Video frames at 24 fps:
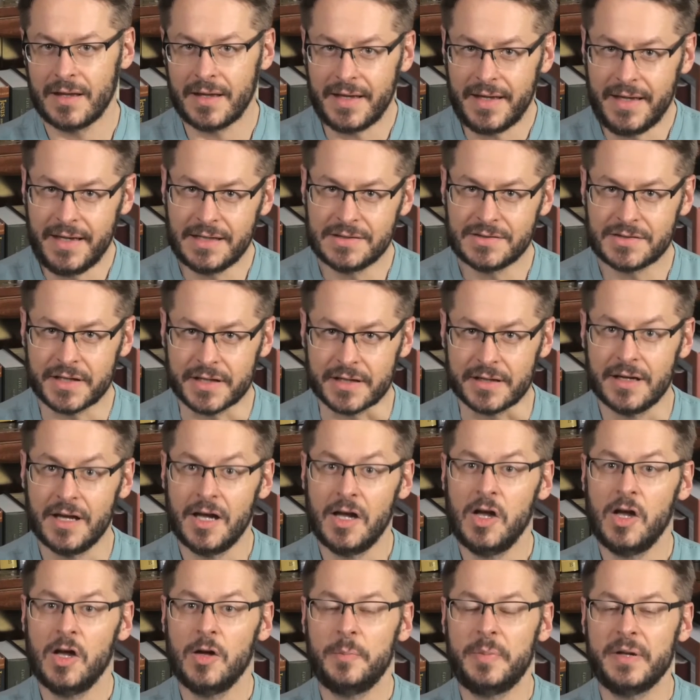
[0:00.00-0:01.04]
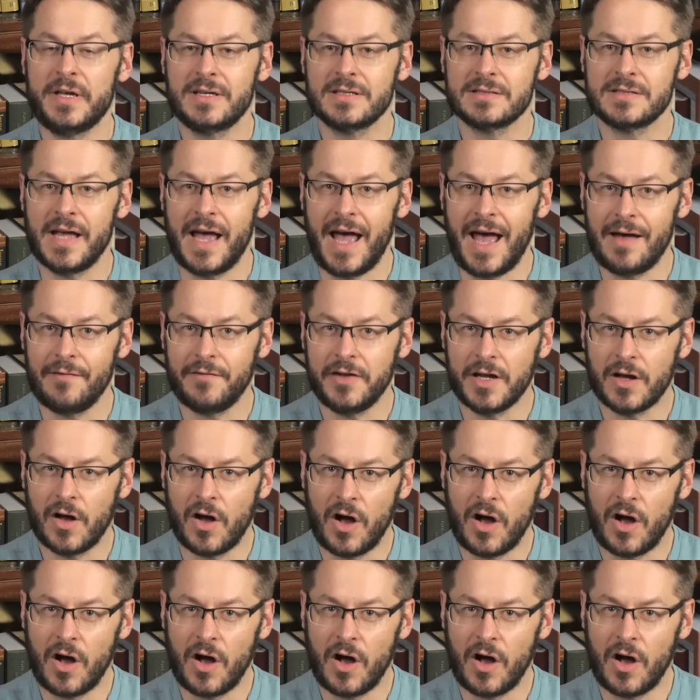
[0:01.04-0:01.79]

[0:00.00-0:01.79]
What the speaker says: Easy, because having